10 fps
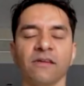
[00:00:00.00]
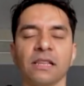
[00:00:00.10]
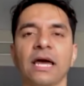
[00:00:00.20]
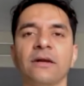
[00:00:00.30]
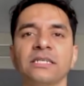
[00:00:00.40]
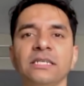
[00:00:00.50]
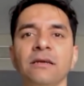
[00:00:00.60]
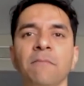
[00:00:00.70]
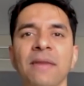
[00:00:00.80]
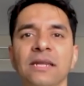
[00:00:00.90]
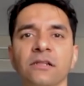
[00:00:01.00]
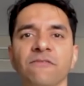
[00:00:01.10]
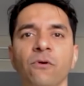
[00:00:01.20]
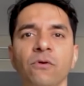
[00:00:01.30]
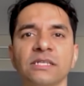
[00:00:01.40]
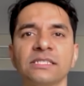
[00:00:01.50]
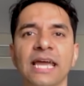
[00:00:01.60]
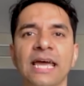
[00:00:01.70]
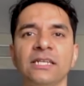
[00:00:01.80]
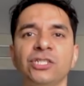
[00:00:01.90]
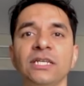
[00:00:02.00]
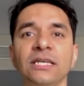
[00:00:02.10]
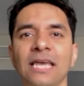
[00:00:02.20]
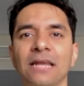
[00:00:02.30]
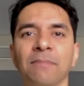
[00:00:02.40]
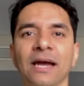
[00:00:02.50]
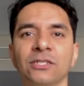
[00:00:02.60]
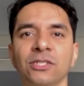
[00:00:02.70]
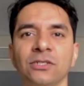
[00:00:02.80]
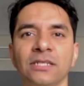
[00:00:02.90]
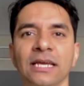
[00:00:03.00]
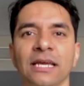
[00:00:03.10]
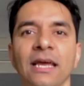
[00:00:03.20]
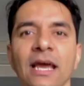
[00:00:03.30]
Clarity, mental focus, energy, get back to your day.